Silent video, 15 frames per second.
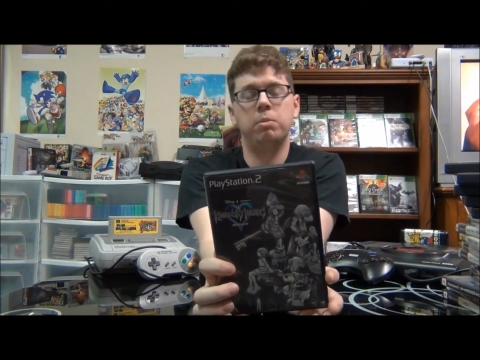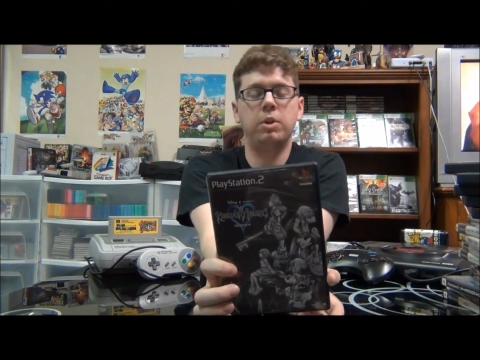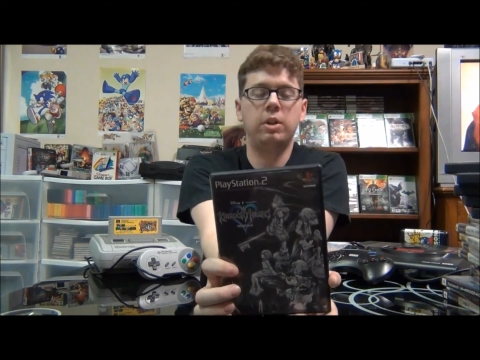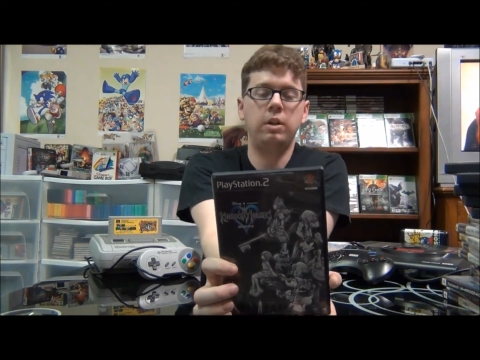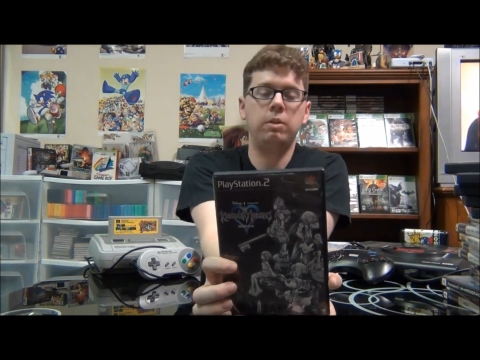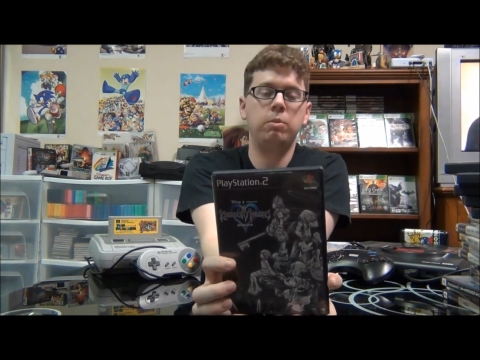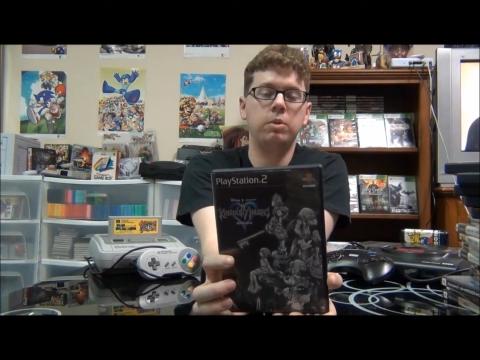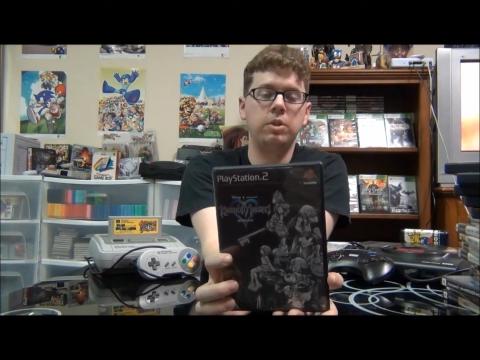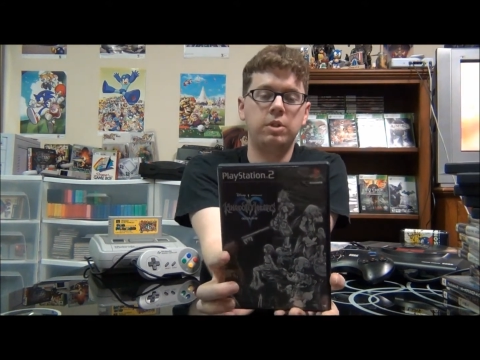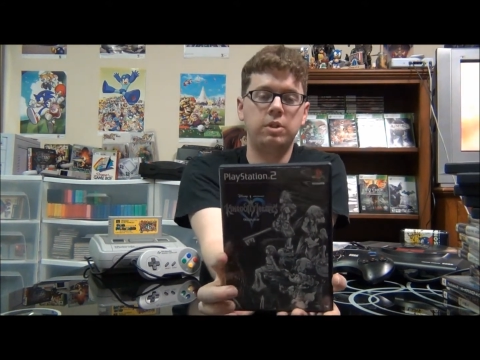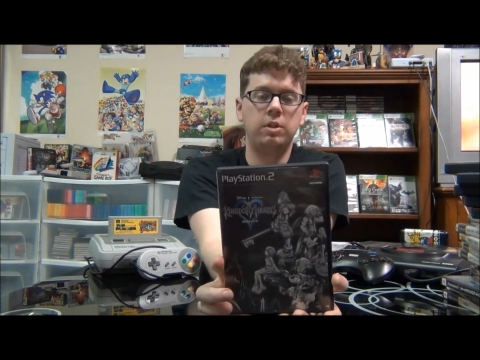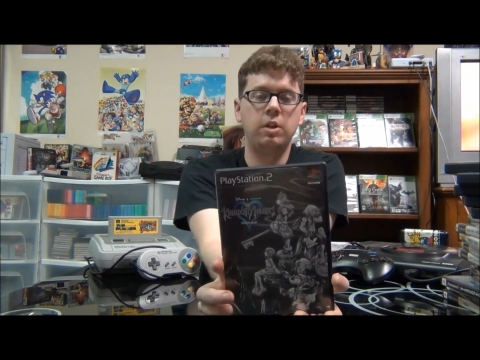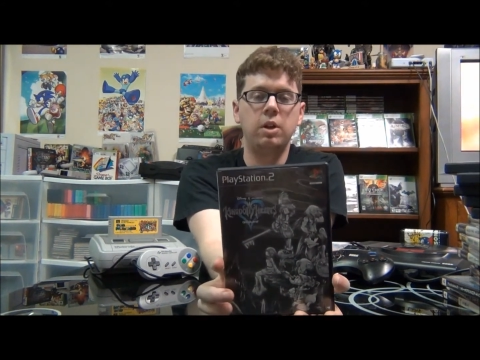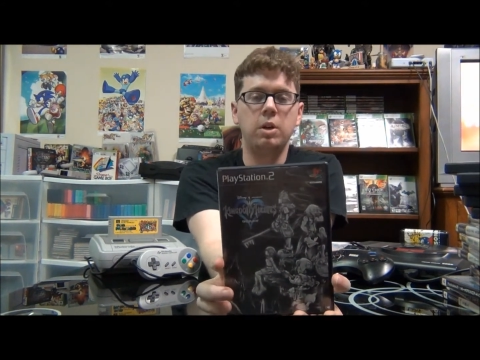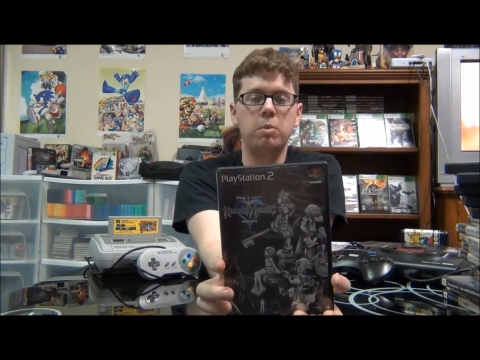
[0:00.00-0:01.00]
but it
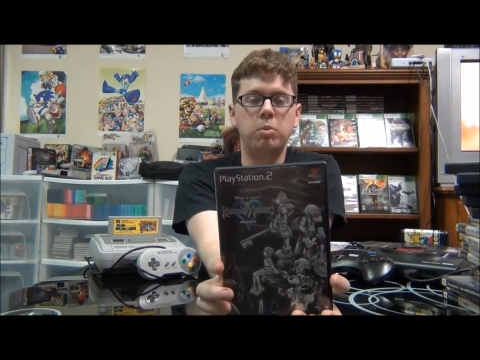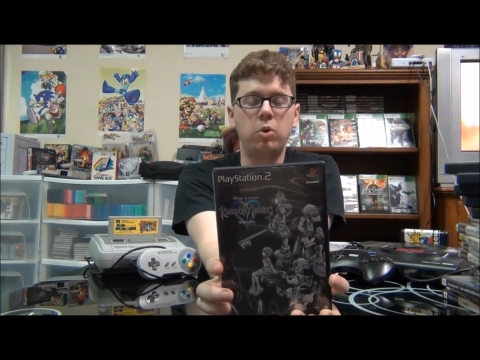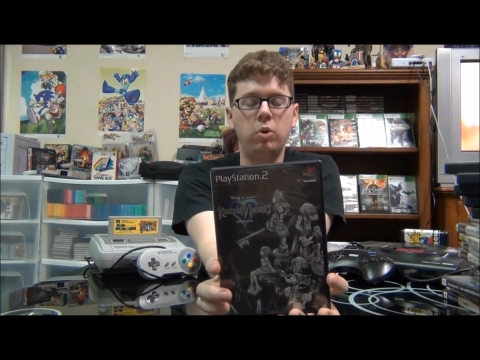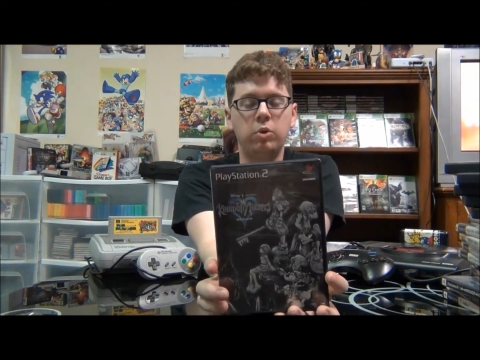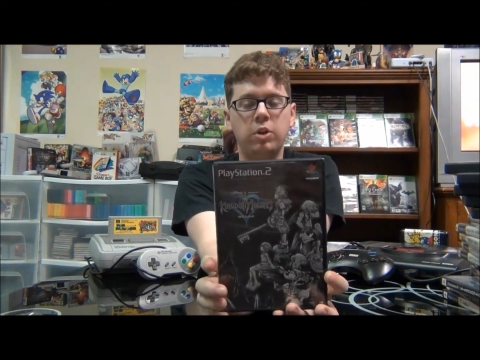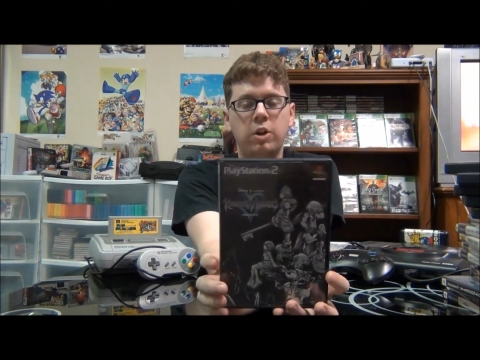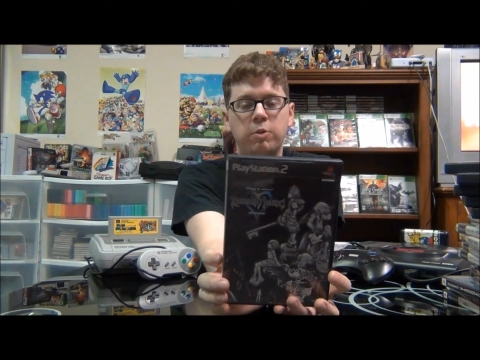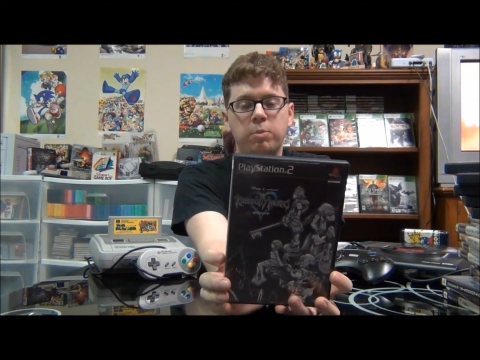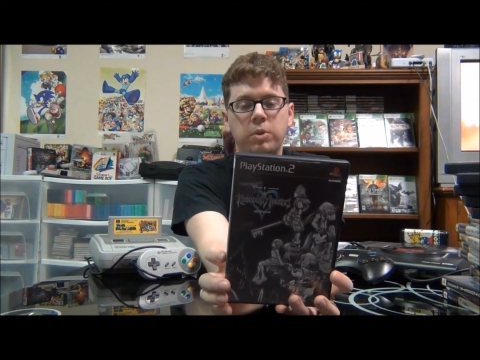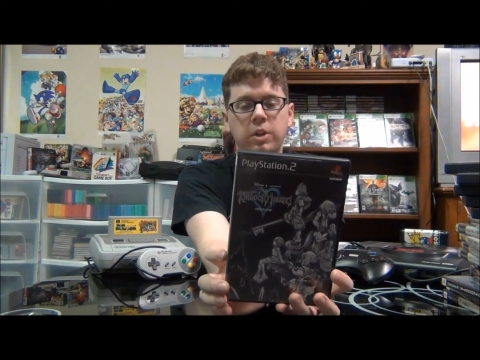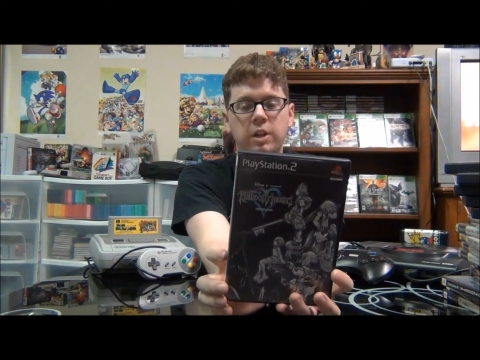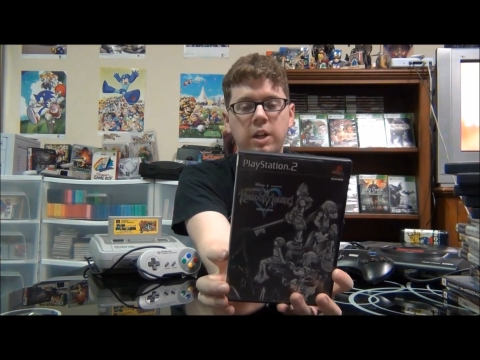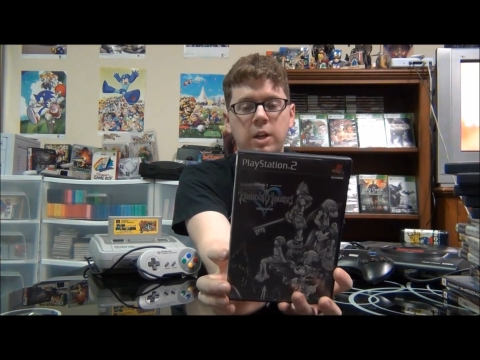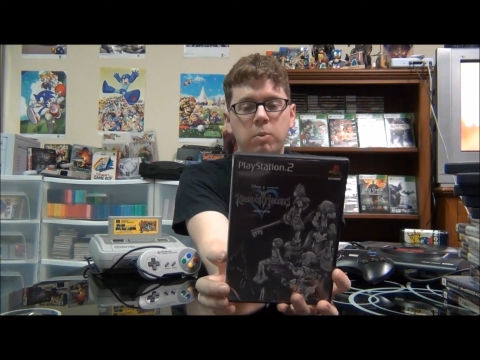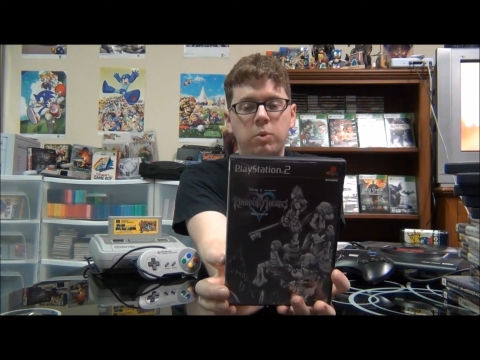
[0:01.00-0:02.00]
was pulled off
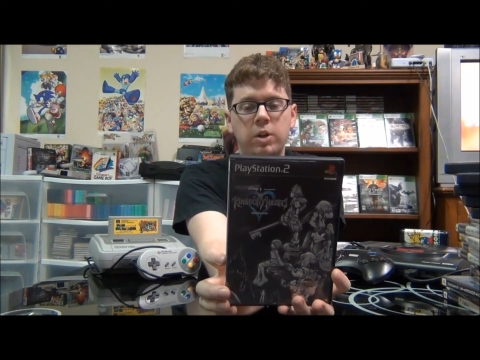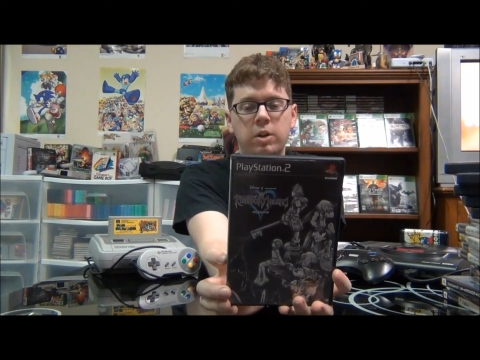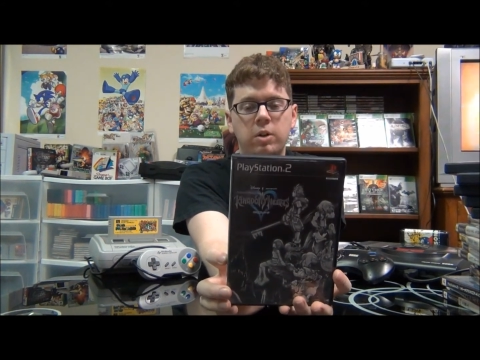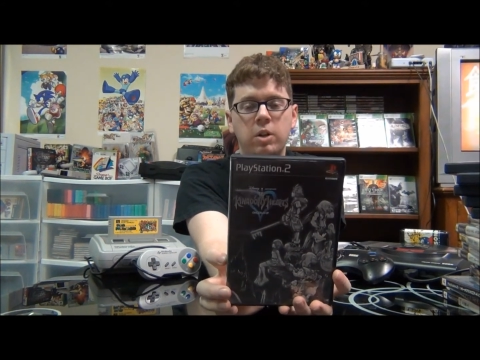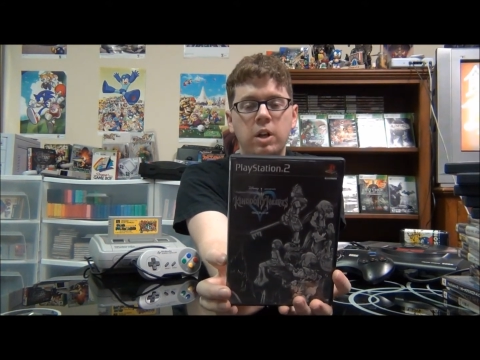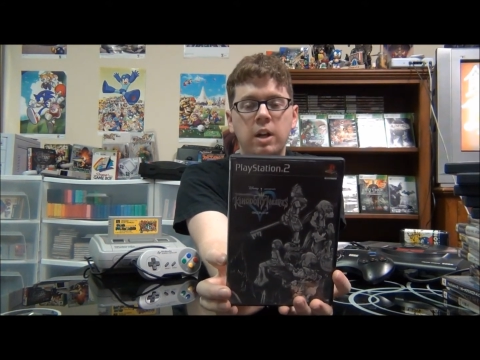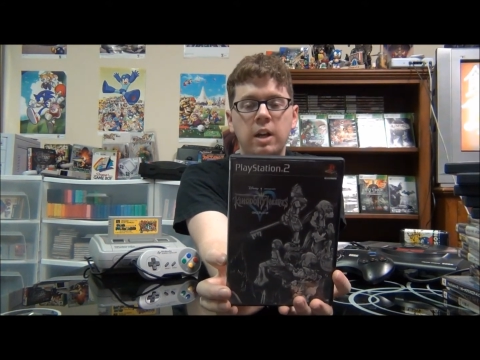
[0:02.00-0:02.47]
pretty damn well.